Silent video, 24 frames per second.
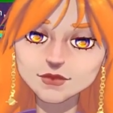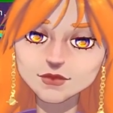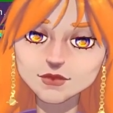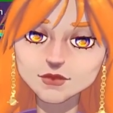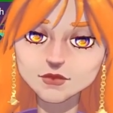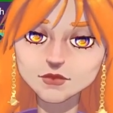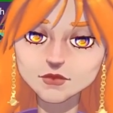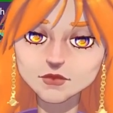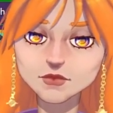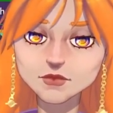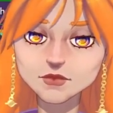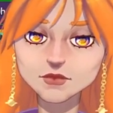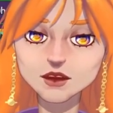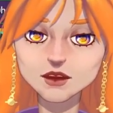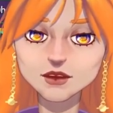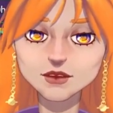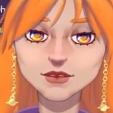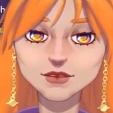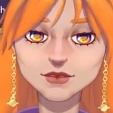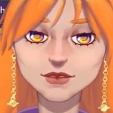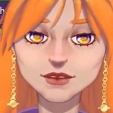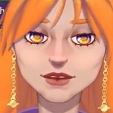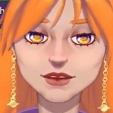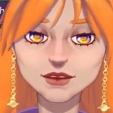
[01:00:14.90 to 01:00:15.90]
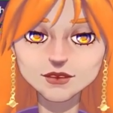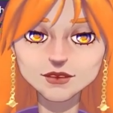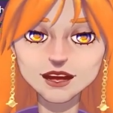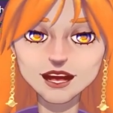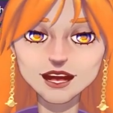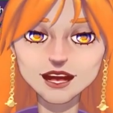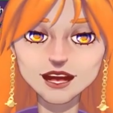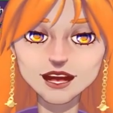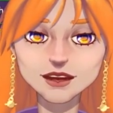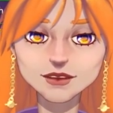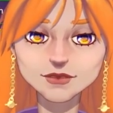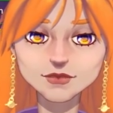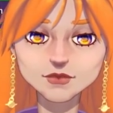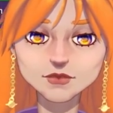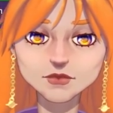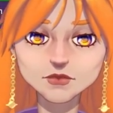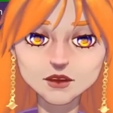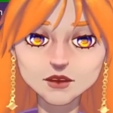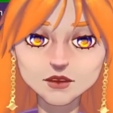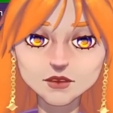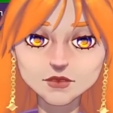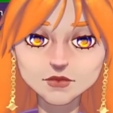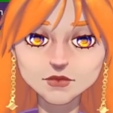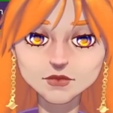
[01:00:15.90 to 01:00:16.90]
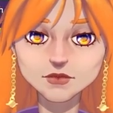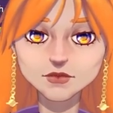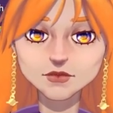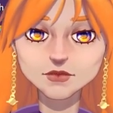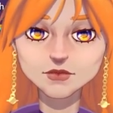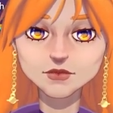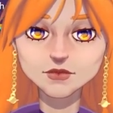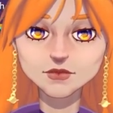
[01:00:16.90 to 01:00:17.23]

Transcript: Do not lean against the portal.